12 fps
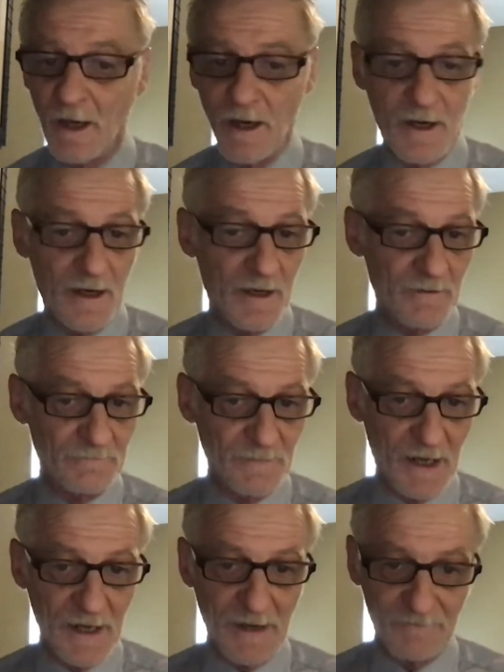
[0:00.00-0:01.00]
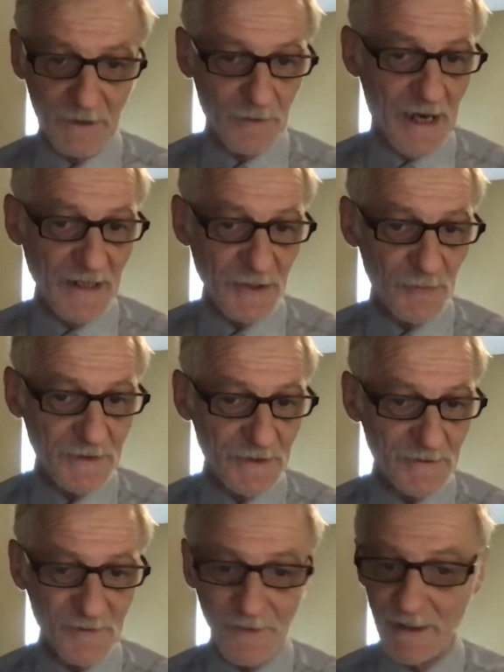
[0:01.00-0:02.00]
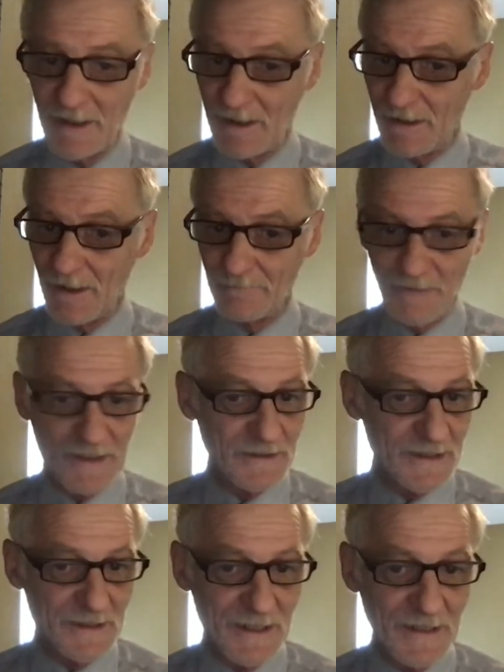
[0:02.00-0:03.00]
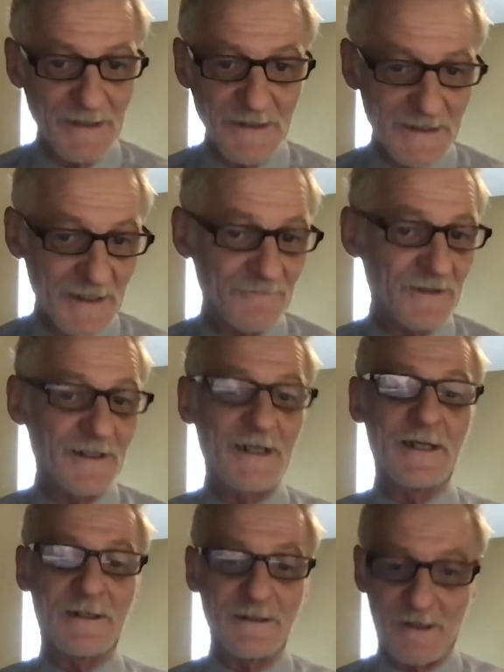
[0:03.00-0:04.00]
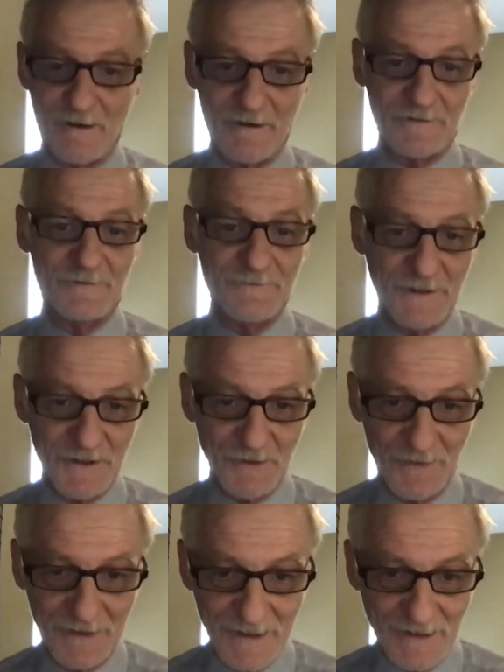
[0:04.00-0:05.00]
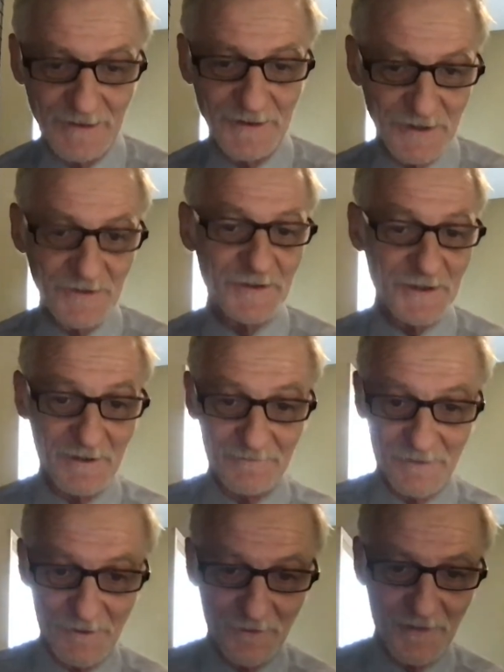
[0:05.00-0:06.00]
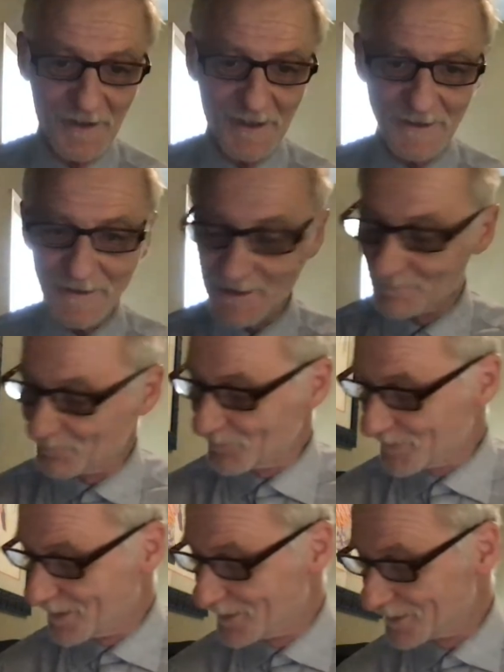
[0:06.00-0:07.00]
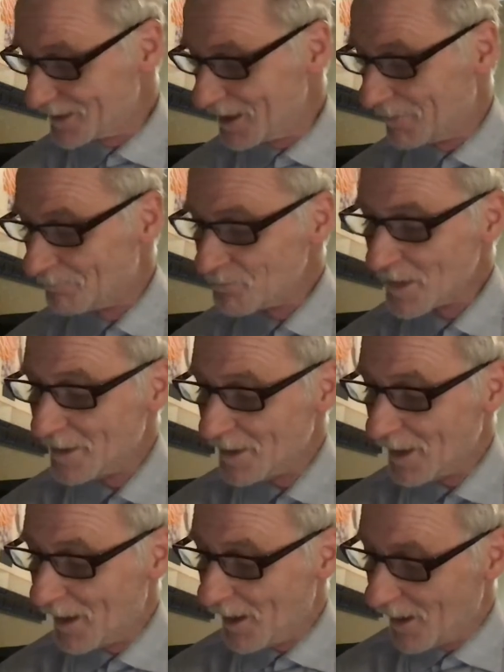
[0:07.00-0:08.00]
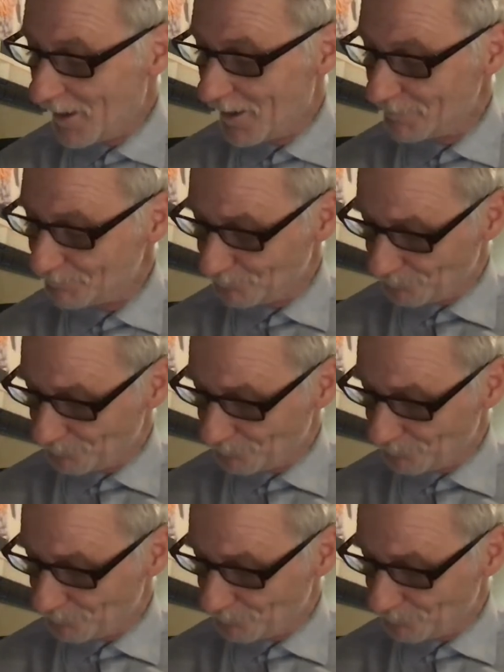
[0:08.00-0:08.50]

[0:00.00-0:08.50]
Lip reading: I have a graduate degree, 1987, in artificial intelligence of all things. Okay. Um,